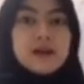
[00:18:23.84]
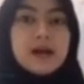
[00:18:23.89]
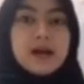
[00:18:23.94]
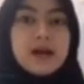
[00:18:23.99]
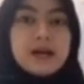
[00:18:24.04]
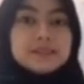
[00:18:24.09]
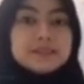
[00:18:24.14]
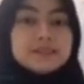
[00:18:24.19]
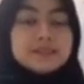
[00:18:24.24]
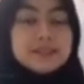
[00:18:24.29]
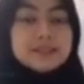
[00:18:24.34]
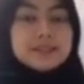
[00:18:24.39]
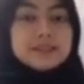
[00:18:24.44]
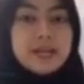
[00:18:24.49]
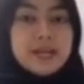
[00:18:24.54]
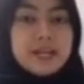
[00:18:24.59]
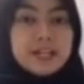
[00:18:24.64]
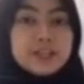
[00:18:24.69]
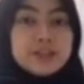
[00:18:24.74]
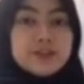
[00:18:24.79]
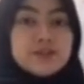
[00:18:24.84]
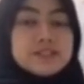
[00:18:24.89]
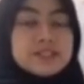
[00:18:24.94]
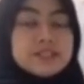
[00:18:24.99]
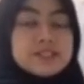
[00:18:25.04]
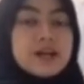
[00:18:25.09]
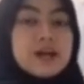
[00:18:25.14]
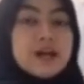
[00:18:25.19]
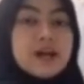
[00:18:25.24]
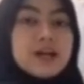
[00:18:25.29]
Other than that,
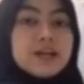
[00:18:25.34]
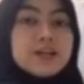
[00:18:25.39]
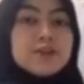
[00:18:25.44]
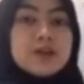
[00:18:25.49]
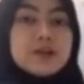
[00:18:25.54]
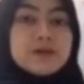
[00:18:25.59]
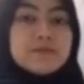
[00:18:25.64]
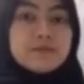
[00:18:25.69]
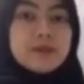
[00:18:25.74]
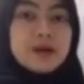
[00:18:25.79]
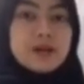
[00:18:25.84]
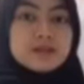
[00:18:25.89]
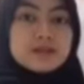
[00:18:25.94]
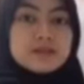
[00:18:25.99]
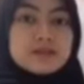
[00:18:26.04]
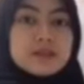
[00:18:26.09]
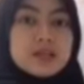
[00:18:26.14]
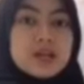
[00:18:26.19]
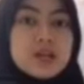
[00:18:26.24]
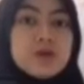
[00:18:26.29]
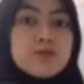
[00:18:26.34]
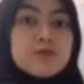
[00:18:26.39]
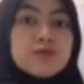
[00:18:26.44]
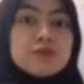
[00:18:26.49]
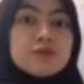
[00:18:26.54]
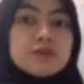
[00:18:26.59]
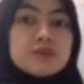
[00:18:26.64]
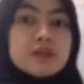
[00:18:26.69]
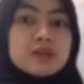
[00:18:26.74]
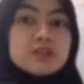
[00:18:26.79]
using IIUM bus
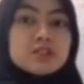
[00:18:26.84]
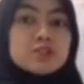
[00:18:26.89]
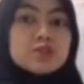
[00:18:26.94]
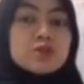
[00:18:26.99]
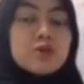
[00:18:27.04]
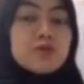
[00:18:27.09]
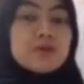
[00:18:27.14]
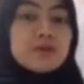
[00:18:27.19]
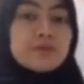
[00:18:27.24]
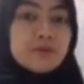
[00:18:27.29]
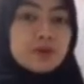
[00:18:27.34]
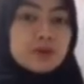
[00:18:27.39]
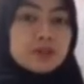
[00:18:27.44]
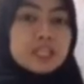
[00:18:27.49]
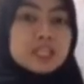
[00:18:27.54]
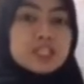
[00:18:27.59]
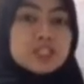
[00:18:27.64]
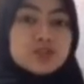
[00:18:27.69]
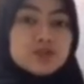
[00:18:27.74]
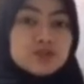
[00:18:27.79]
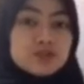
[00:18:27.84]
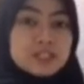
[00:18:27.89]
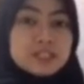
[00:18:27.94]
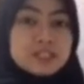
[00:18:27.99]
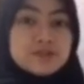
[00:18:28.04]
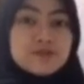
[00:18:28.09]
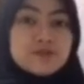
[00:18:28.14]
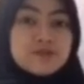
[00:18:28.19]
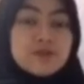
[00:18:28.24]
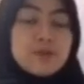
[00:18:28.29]
will protect
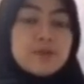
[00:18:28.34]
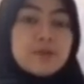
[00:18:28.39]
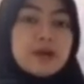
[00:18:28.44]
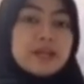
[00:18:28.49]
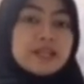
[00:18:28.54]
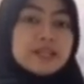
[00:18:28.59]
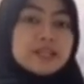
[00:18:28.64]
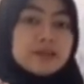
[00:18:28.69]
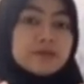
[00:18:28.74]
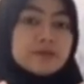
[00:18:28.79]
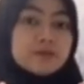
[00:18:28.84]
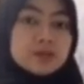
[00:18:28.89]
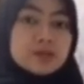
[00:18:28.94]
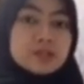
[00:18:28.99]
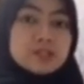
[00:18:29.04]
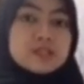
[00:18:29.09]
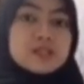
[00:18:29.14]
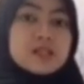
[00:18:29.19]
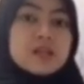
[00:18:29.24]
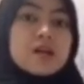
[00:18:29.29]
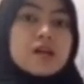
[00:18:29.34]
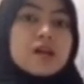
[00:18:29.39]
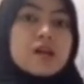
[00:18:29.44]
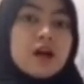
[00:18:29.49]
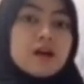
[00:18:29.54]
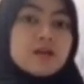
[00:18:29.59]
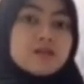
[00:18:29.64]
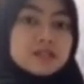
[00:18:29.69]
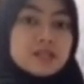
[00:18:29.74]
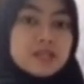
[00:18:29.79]
students from anonymous
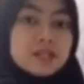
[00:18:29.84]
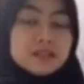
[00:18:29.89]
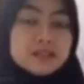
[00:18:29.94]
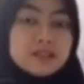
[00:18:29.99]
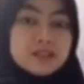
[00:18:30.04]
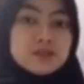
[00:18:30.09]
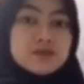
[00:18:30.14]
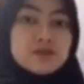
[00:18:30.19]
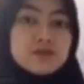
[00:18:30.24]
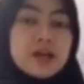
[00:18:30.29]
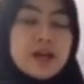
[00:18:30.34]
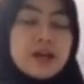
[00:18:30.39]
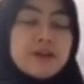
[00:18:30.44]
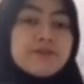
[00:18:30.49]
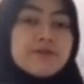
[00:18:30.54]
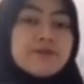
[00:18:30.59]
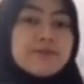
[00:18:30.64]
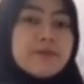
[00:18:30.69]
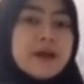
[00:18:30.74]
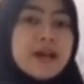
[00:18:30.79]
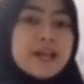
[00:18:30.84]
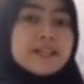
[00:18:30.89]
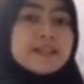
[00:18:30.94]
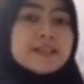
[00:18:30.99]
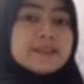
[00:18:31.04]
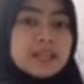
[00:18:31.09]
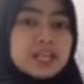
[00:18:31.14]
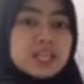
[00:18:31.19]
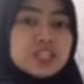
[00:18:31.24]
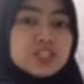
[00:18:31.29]
outsiders who have bad
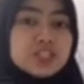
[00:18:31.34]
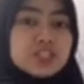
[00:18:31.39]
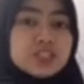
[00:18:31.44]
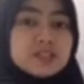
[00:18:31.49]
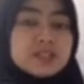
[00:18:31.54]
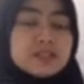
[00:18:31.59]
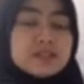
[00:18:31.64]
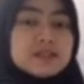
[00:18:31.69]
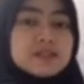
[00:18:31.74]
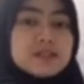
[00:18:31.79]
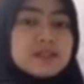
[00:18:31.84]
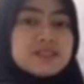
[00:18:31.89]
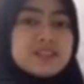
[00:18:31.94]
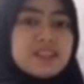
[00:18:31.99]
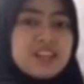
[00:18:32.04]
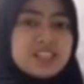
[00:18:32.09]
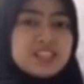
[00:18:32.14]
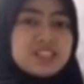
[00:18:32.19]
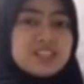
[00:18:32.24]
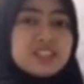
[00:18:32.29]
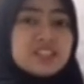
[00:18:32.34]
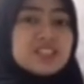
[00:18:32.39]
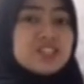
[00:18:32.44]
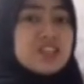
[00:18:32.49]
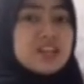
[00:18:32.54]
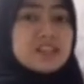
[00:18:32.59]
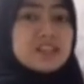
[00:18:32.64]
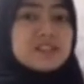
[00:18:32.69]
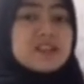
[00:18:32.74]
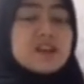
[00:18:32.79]
intentions such
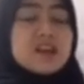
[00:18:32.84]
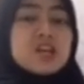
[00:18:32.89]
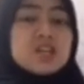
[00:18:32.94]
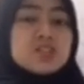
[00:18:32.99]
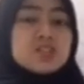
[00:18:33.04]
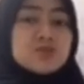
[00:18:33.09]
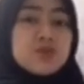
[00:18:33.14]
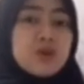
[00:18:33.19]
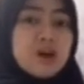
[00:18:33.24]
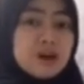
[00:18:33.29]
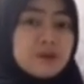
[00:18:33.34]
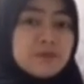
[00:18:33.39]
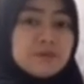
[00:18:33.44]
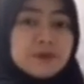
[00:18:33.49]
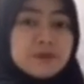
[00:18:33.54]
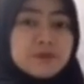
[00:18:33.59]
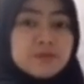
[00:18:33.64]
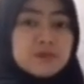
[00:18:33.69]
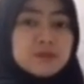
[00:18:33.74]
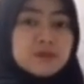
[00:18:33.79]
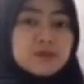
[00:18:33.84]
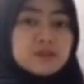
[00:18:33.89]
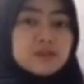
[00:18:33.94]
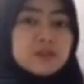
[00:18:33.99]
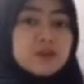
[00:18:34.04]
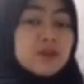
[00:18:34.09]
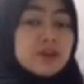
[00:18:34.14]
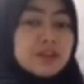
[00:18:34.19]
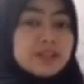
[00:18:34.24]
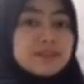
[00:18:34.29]
as to harm people
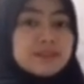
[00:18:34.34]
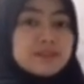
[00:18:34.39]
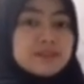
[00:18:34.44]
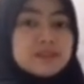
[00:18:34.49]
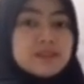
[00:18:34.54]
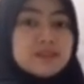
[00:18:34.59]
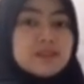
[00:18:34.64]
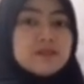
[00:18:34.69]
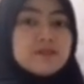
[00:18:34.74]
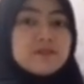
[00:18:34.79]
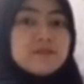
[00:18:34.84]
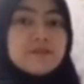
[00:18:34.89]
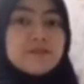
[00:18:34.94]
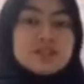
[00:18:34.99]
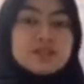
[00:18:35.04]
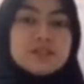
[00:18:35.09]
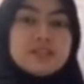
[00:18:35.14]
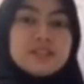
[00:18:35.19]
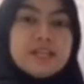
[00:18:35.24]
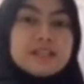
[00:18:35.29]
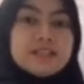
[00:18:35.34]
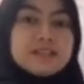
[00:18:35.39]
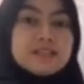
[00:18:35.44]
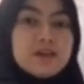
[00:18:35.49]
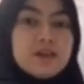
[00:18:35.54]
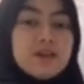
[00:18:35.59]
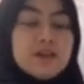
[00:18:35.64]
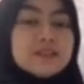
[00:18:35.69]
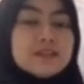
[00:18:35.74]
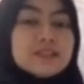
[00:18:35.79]
or etc. So that's
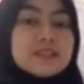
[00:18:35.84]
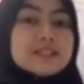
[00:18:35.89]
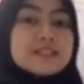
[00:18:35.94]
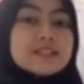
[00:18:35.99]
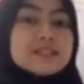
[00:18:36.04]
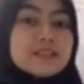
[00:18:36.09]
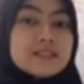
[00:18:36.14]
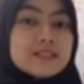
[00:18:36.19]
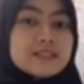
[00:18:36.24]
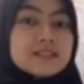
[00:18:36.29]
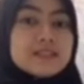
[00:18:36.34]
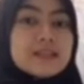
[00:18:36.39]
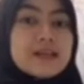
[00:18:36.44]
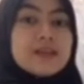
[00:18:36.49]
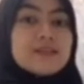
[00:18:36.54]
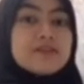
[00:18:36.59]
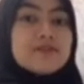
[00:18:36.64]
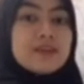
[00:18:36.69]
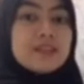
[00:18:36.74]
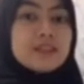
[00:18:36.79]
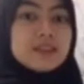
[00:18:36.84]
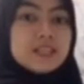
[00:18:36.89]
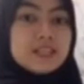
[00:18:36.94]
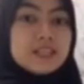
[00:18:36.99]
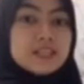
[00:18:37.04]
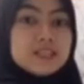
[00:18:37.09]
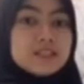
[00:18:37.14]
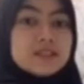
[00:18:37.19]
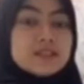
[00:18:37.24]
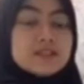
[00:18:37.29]
all the 6
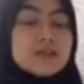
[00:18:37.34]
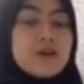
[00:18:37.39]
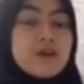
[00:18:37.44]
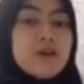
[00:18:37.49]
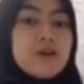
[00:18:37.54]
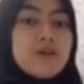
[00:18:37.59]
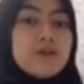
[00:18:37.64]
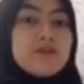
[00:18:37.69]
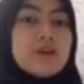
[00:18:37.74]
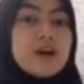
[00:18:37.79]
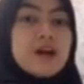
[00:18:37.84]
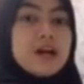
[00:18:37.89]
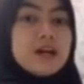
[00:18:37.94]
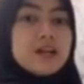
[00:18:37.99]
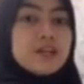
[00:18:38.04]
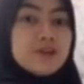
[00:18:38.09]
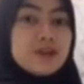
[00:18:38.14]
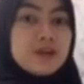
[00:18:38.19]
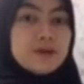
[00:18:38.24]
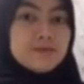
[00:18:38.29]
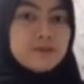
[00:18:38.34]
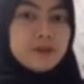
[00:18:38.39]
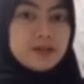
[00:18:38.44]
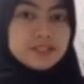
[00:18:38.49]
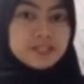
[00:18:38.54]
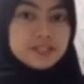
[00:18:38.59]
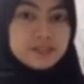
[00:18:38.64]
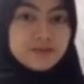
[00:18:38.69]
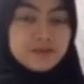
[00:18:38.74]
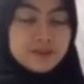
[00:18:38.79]
advantages of IIUM
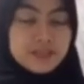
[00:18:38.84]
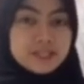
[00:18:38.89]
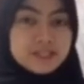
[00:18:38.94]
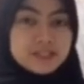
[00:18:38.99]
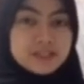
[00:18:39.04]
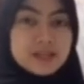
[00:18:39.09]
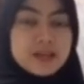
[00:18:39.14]
bus service.